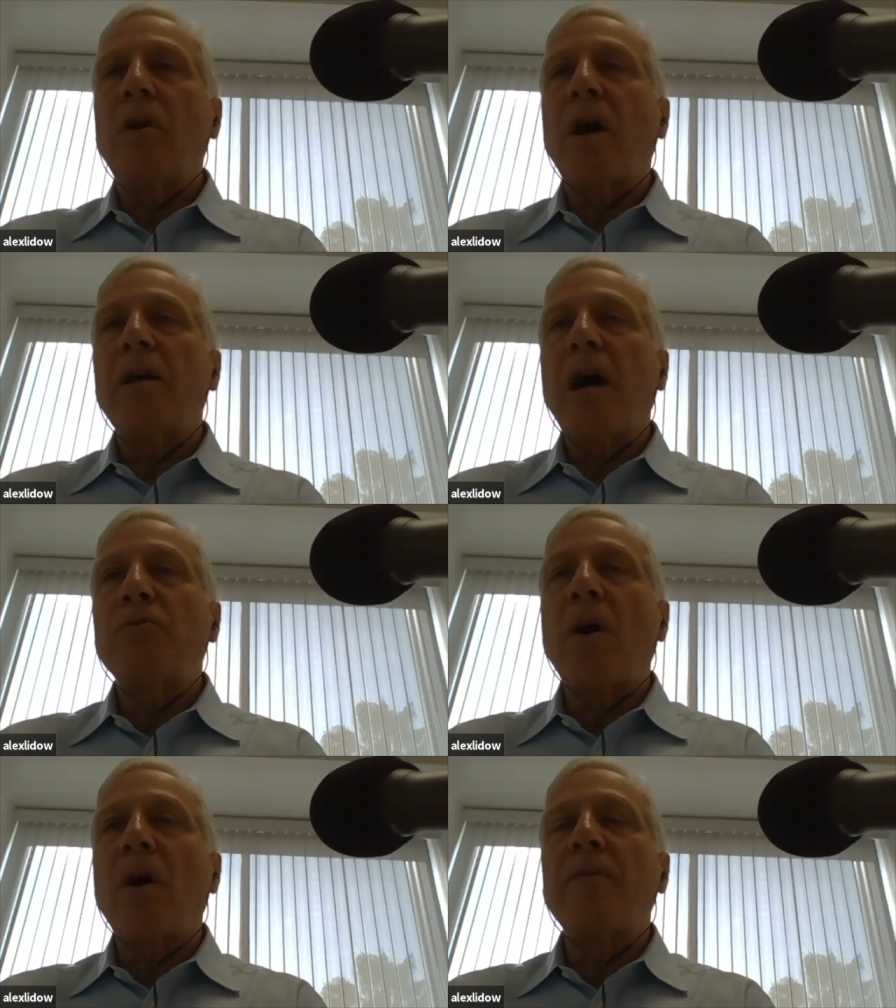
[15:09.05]
You know, I,
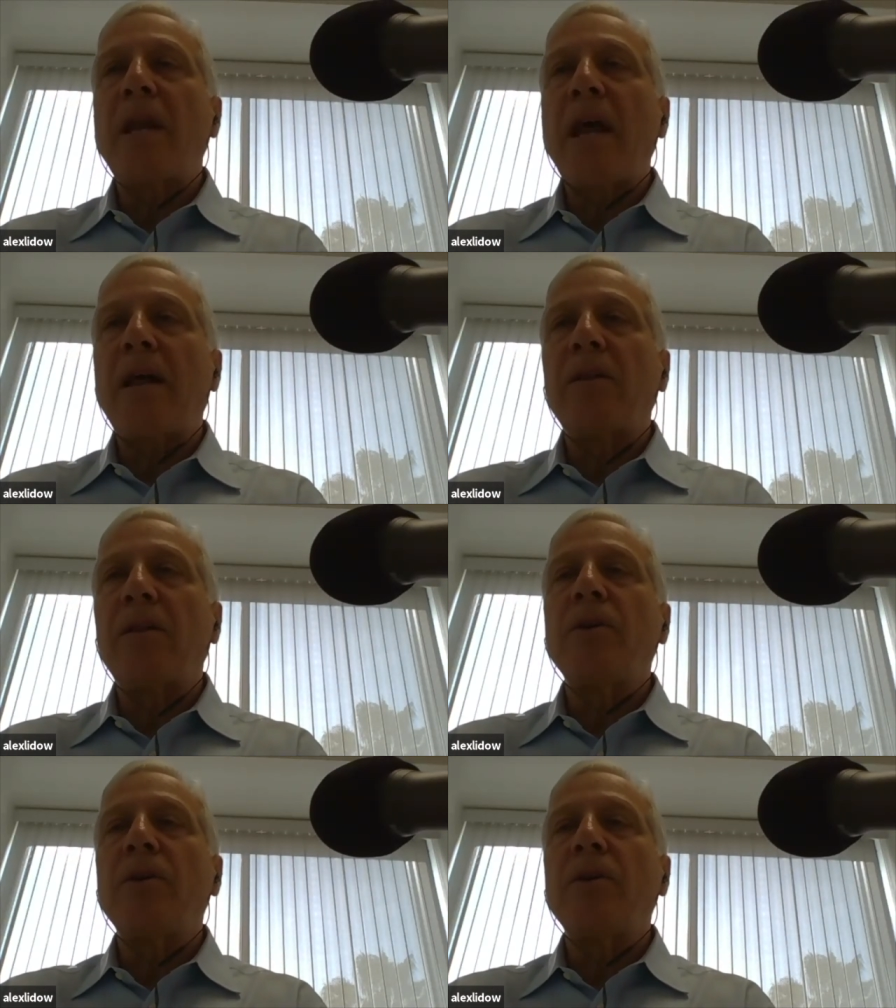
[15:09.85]
I, draw the
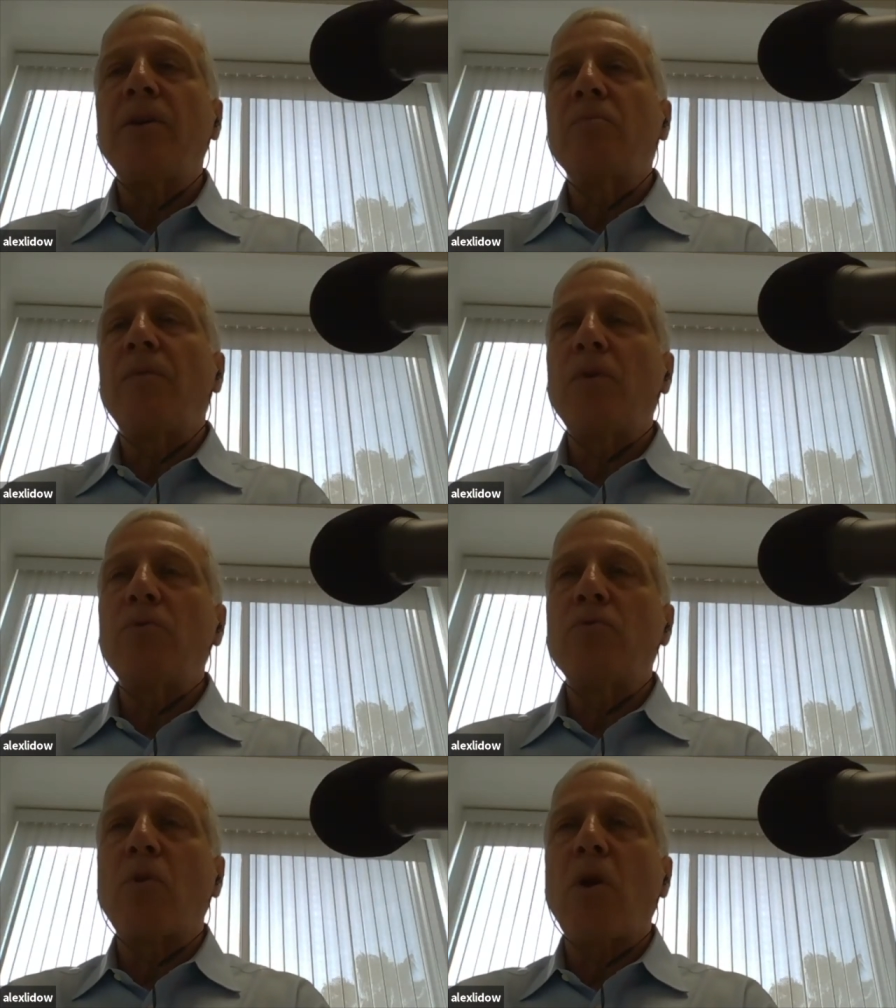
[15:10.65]
analogy if you
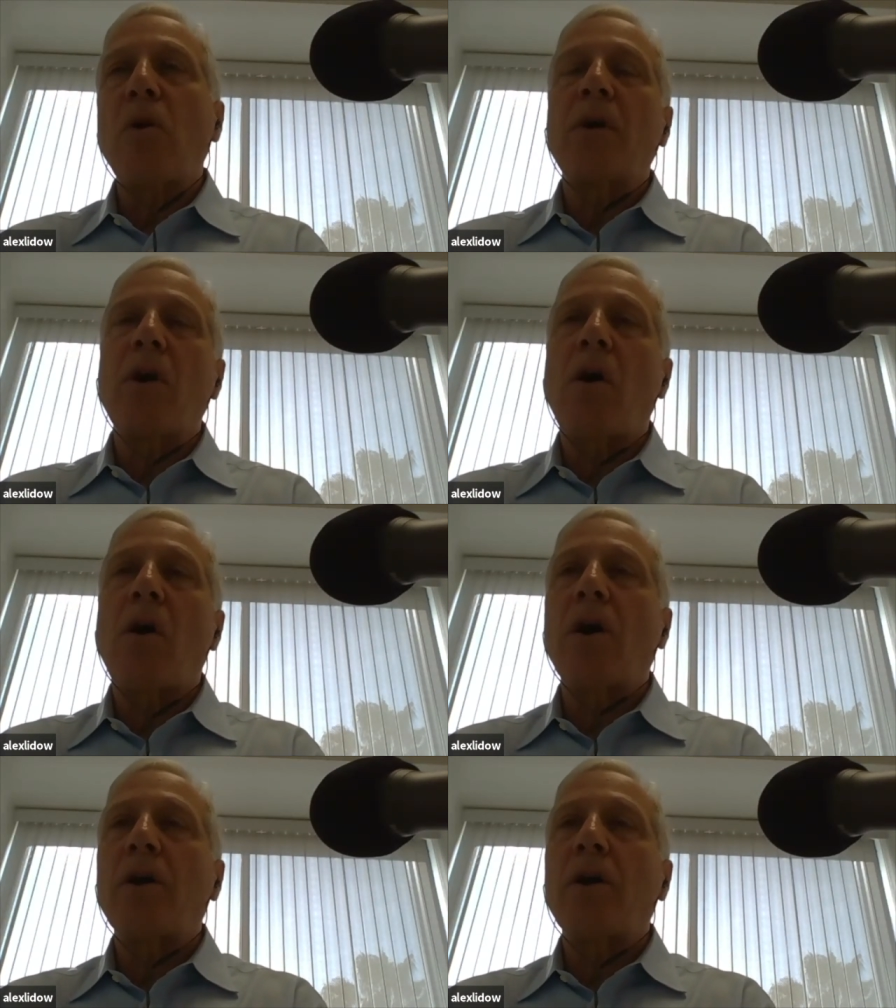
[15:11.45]
if you drove a
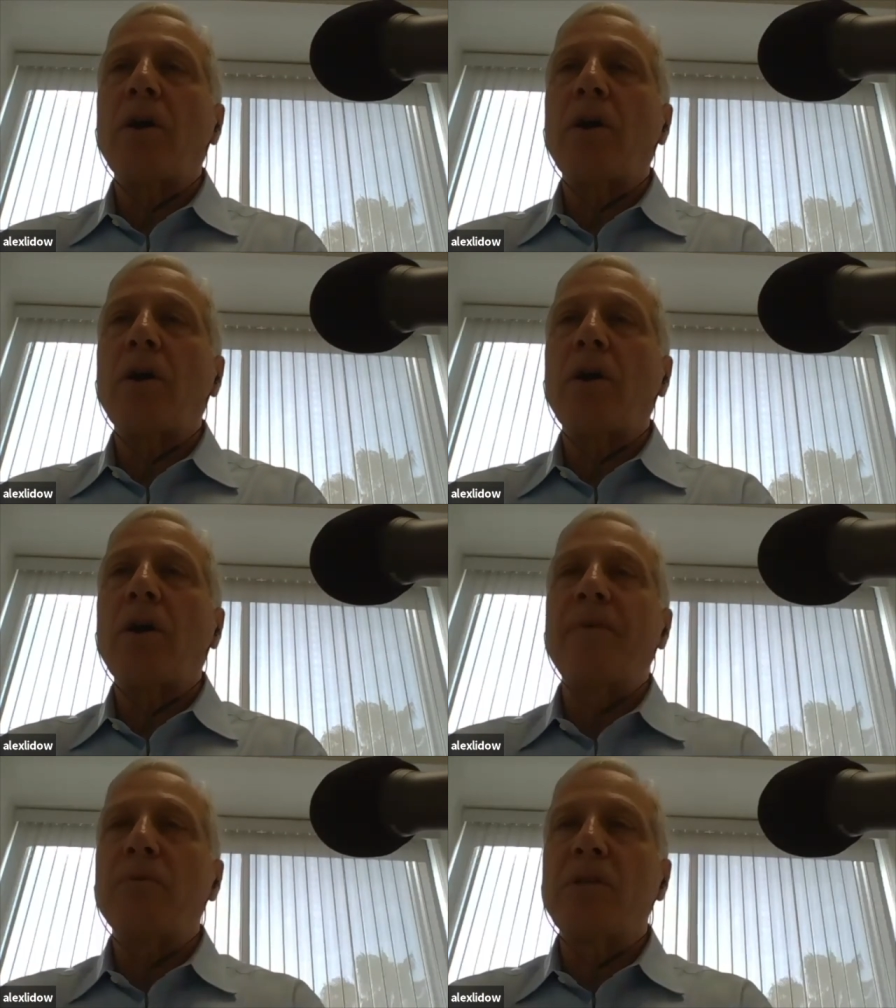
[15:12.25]
car your whole
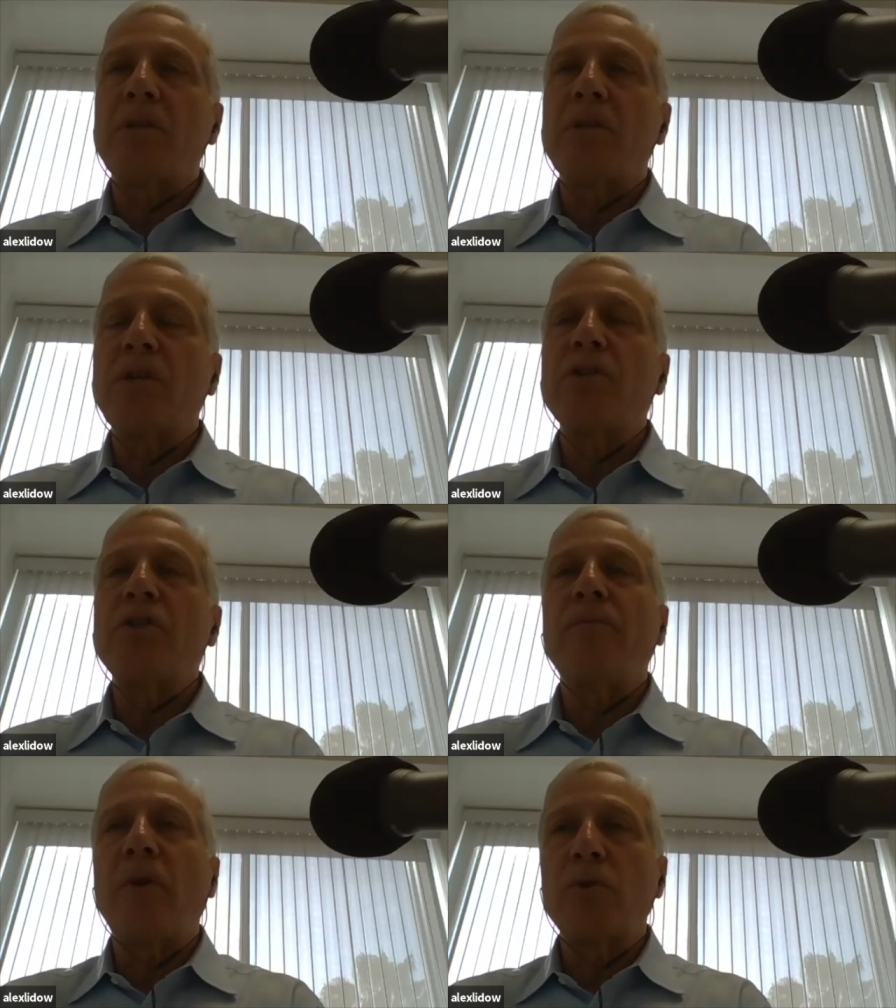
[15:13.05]
life and it was a stick
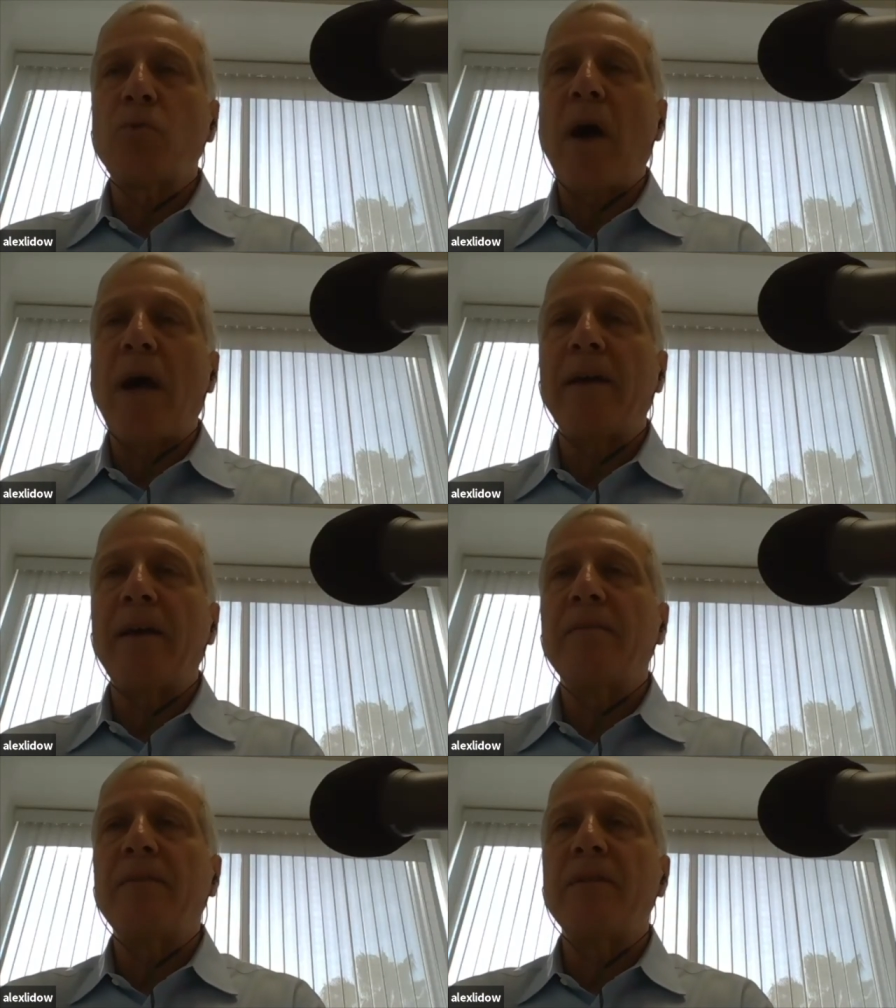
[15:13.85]
shift
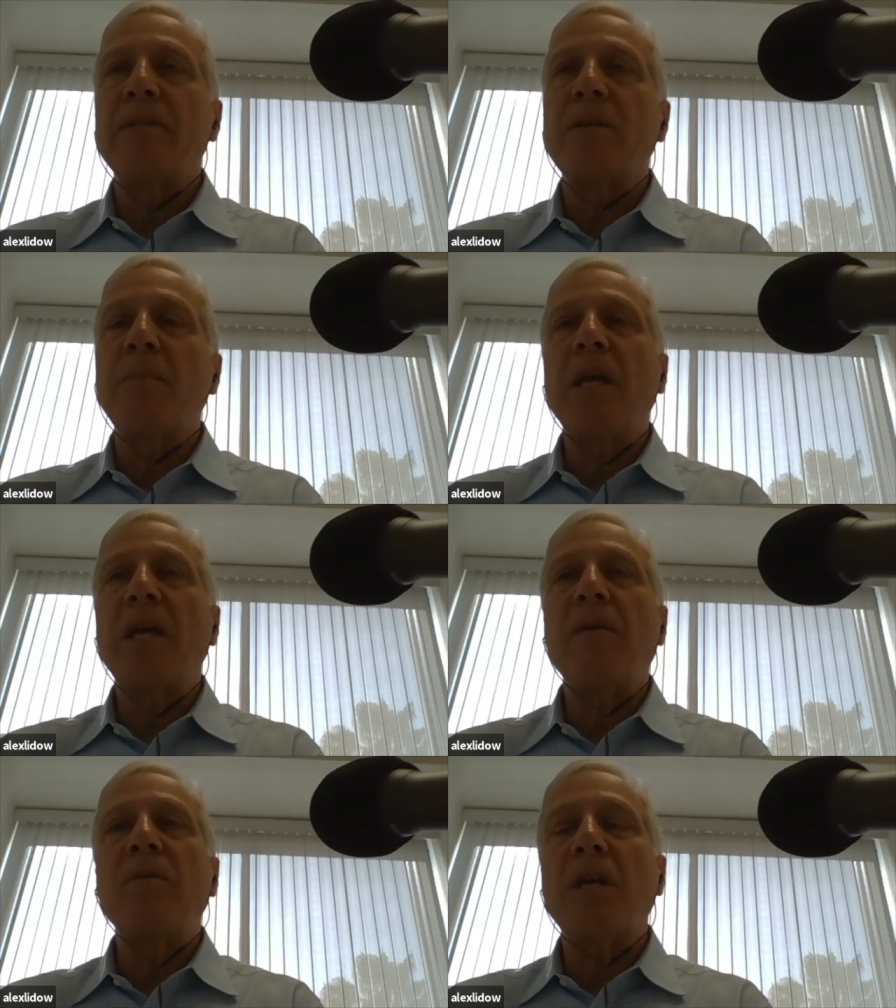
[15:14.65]
Volkswagen, and then somebody
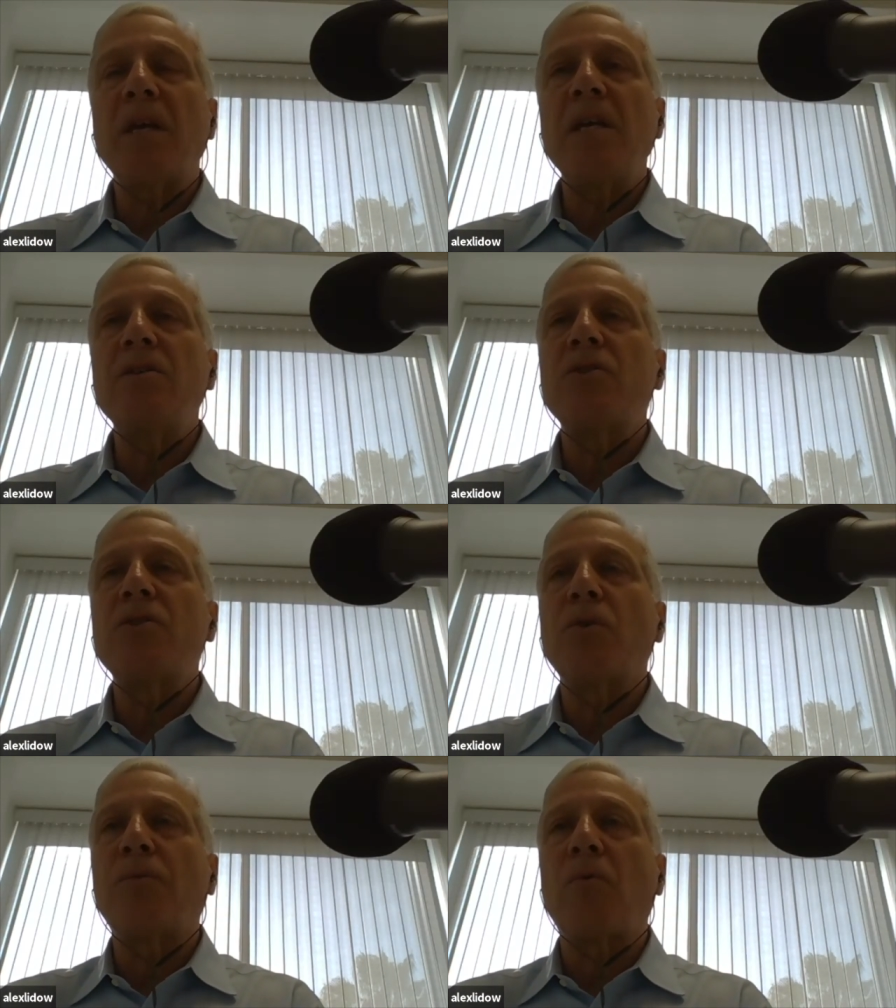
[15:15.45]
gave you the keys
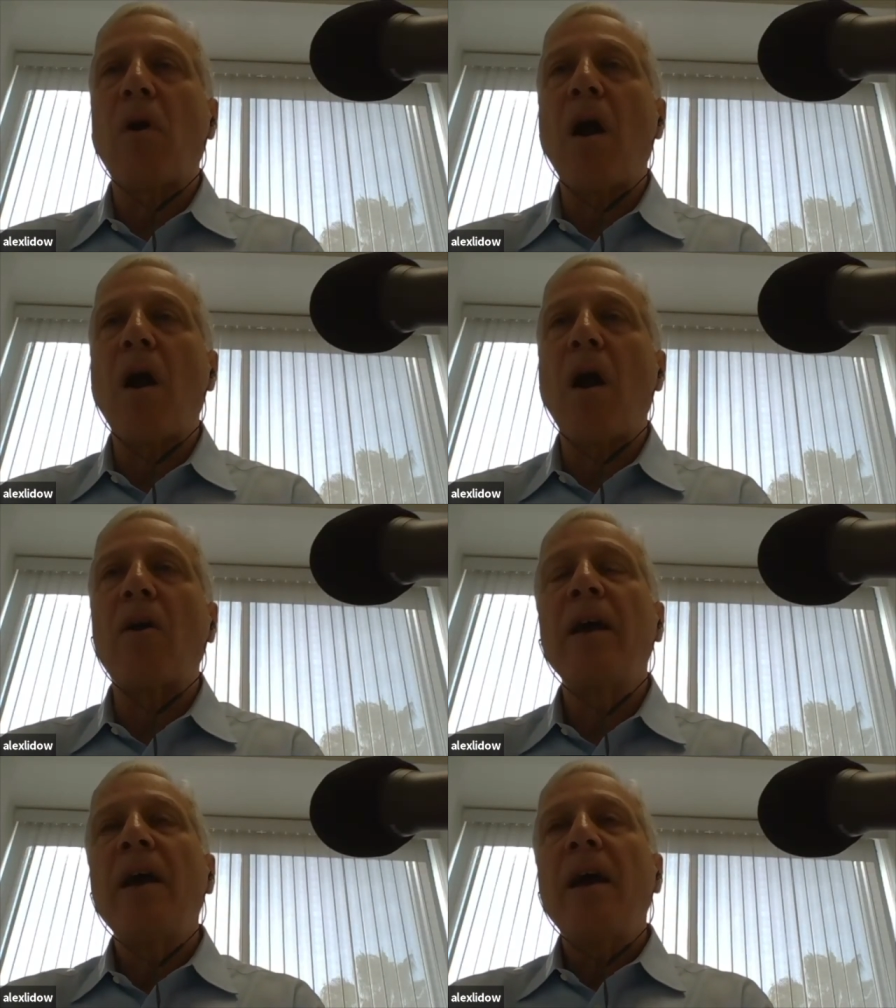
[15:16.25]
to a
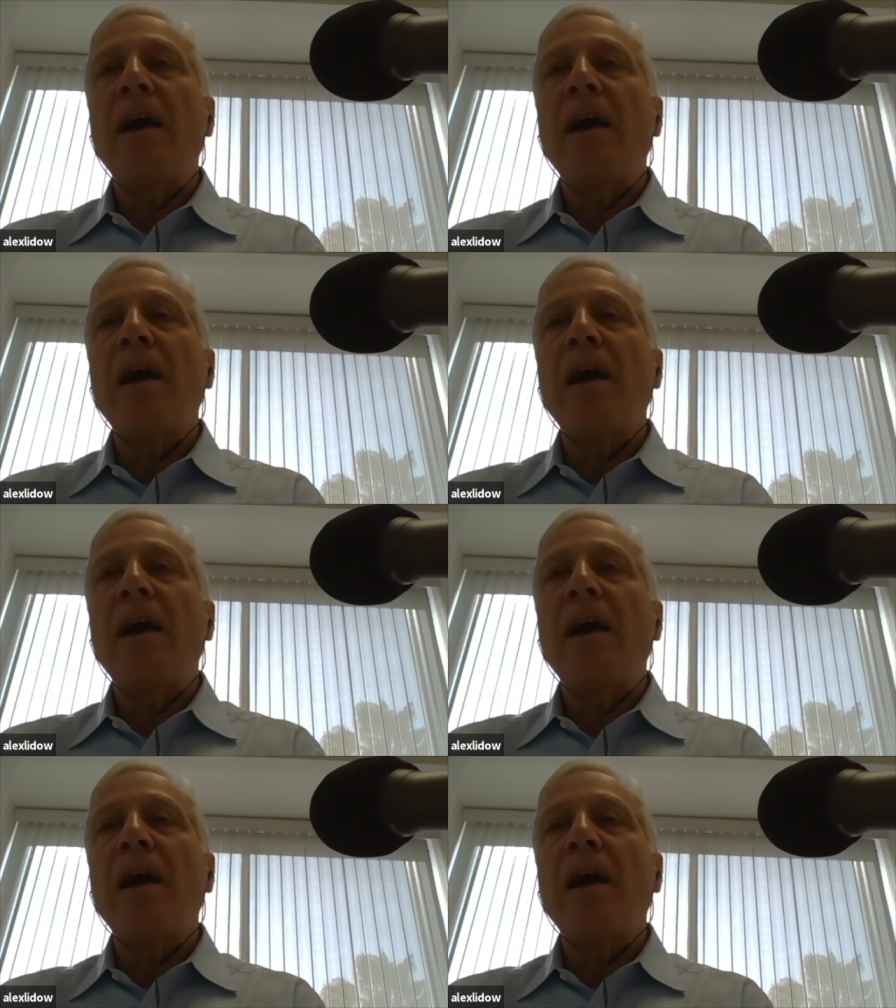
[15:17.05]
Ferrari